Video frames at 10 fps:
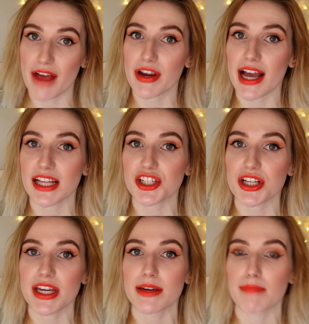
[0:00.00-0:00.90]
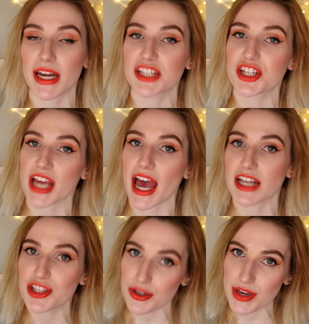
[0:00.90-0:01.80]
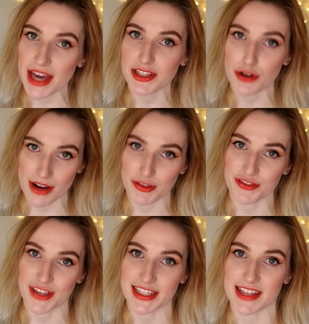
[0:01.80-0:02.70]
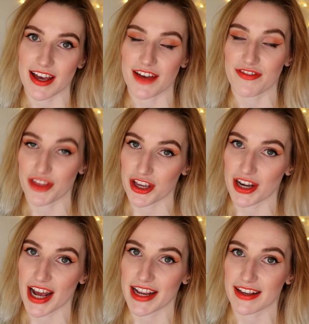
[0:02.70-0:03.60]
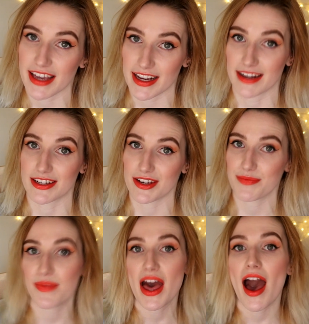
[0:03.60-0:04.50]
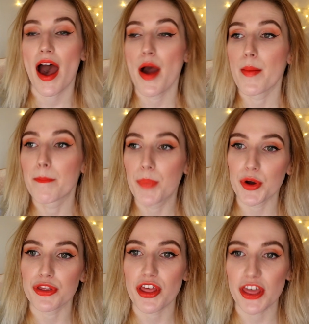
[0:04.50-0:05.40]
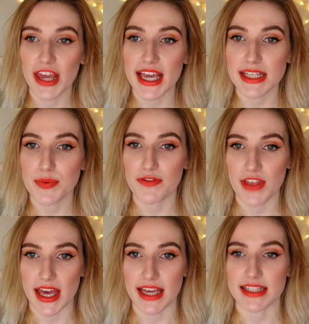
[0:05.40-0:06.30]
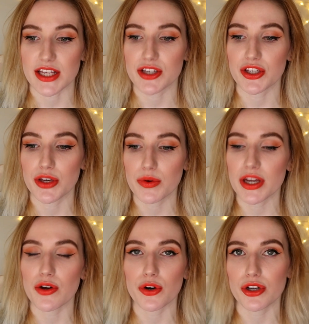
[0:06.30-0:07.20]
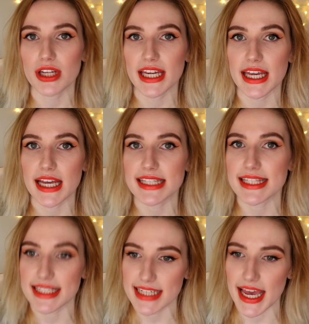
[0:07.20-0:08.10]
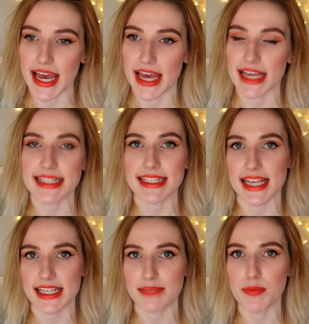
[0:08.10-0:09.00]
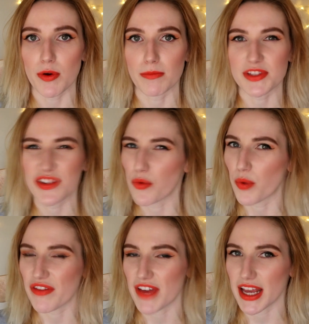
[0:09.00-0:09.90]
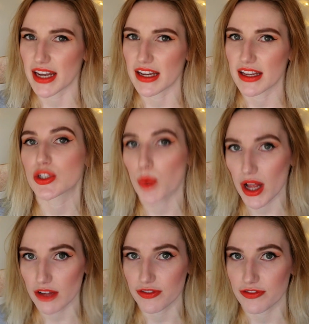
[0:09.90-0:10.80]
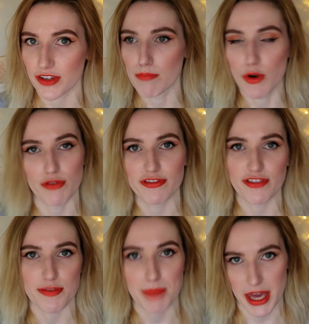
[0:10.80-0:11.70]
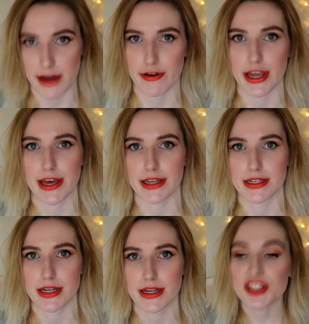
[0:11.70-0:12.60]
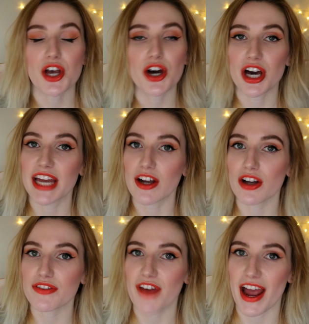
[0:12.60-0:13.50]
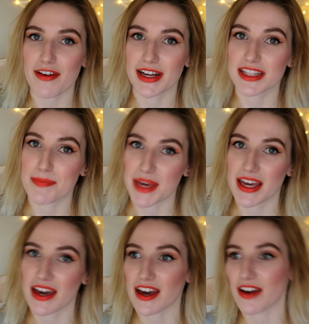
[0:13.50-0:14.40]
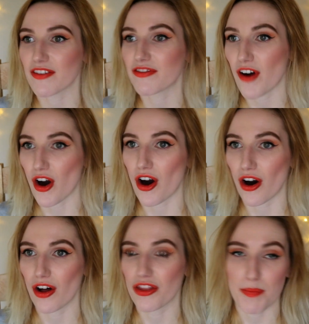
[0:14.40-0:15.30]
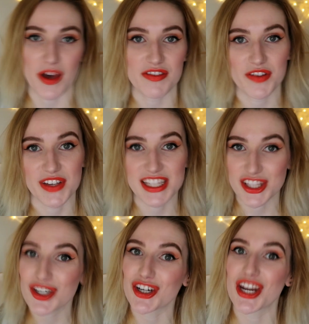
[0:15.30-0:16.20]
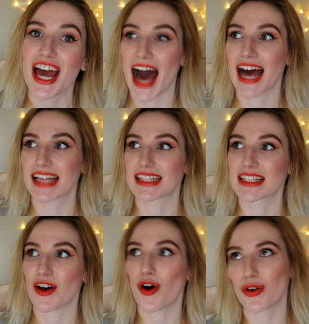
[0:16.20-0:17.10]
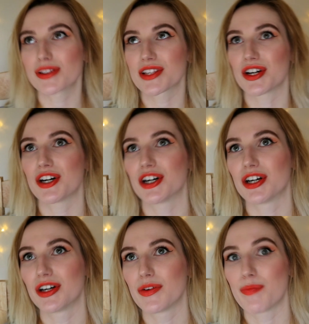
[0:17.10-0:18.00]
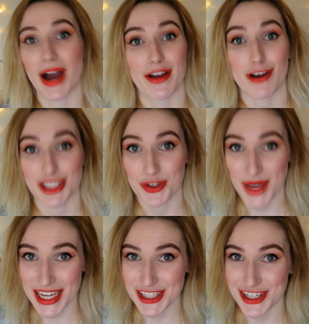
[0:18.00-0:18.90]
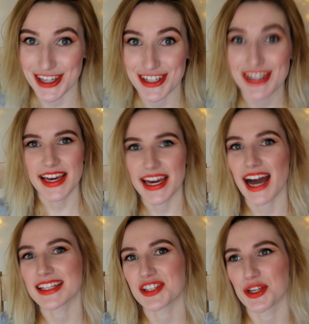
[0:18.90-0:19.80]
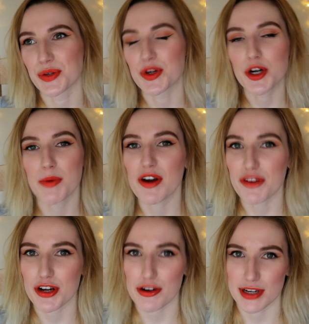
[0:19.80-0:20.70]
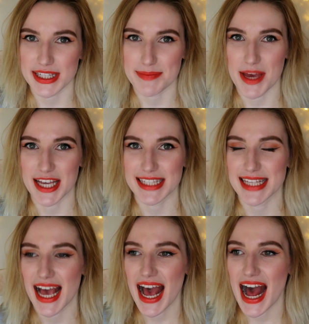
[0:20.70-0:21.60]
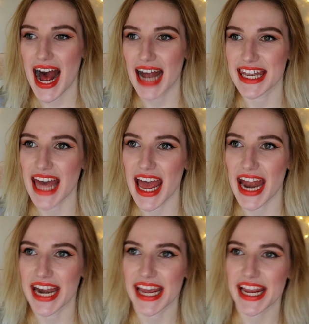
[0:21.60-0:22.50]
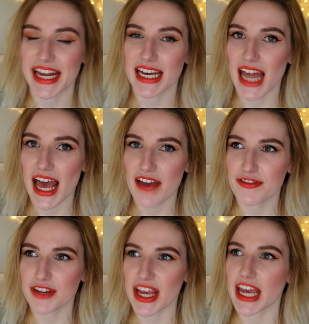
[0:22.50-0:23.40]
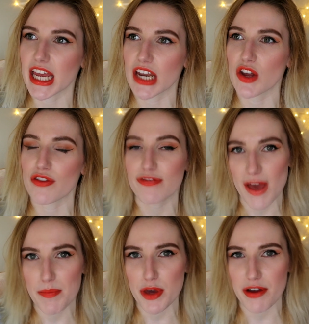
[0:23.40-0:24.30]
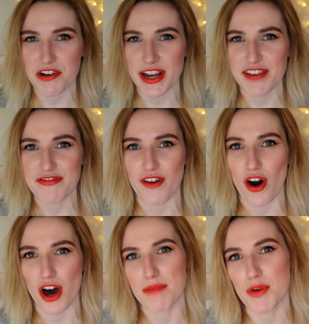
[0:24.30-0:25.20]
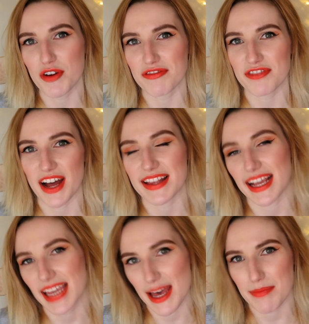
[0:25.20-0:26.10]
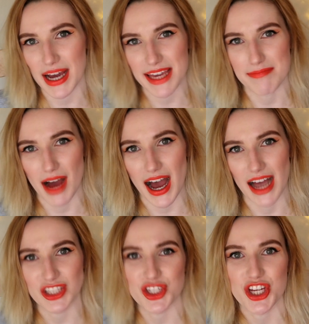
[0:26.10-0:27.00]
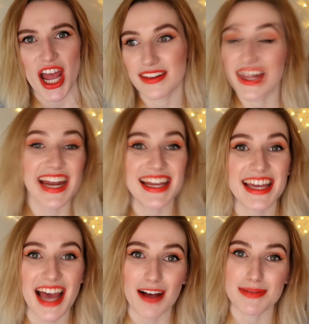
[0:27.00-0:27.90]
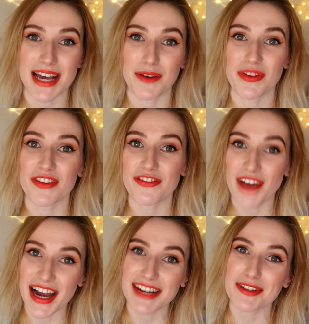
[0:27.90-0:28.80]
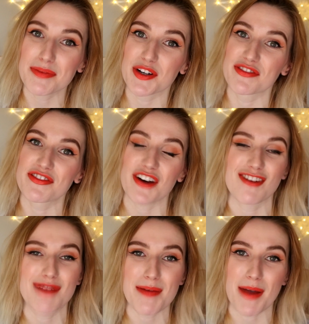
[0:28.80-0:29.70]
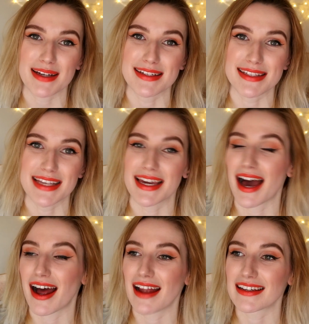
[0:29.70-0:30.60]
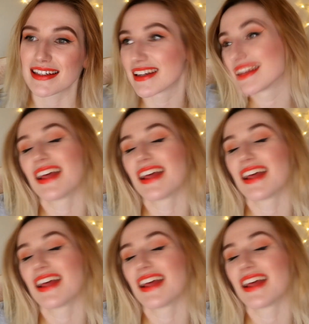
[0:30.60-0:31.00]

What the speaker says: Eric actually managed to get a 2-year travel visa for the United Kingdom. But the thing is with this, you can only stay 6 months within a 12-month period. So in order for Eric to be here for the birth of his son and also my graduation, he had to come over at Christmas, and then he left in February for a month and then came back in March. Then he helped out with the final month of my pregnancy and